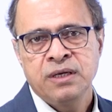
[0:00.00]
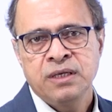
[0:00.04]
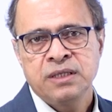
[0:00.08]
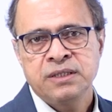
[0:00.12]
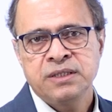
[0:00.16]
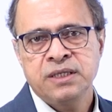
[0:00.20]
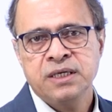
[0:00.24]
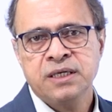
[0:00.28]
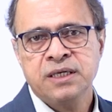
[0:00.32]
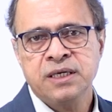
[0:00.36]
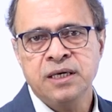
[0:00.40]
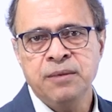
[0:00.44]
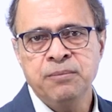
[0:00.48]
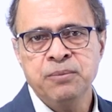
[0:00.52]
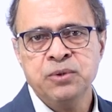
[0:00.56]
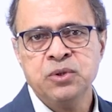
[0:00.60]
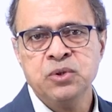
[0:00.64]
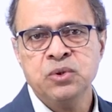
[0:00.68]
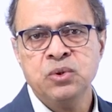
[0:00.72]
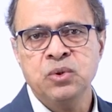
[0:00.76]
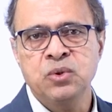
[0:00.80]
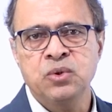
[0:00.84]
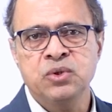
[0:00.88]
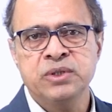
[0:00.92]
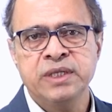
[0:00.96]
they come to
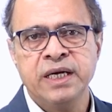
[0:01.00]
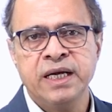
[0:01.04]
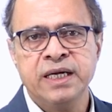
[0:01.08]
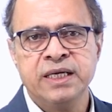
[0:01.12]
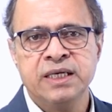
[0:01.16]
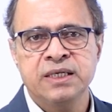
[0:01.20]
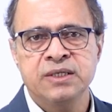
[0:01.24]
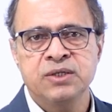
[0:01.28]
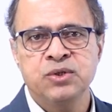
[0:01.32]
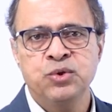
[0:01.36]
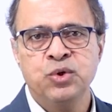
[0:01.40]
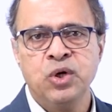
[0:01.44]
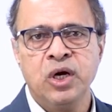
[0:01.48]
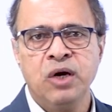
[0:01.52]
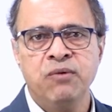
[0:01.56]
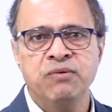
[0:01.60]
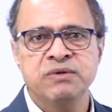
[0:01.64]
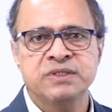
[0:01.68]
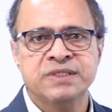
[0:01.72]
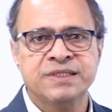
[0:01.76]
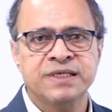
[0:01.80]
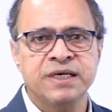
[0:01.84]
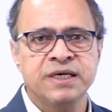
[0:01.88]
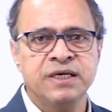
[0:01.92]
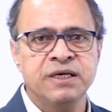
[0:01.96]
know that you have
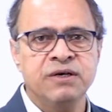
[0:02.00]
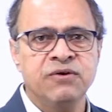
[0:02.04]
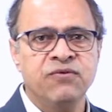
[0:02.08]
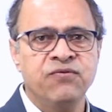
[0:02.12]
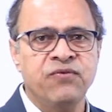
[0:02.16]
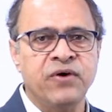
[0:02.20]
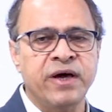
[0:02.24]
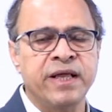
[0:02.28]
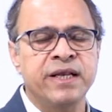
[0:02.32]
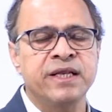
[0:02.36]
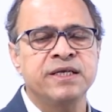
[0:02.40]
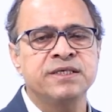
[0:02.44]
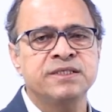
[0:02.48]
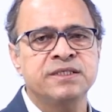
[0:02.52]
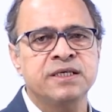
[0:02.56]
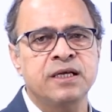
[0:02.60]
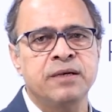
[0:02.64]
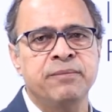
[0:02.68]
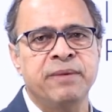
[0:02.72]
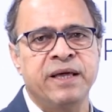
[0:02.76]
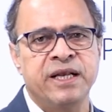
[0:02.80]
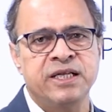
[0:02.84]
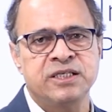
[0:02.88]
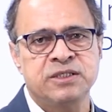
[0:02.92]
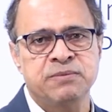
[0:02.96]
studied financial
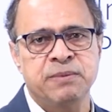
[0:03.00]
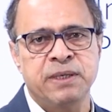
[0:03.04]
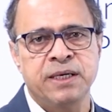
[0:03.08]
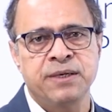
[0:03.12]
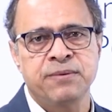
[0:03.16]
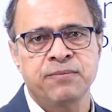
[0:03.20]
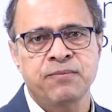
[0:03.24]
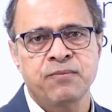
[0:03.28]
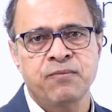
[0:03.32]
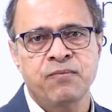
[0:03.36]
management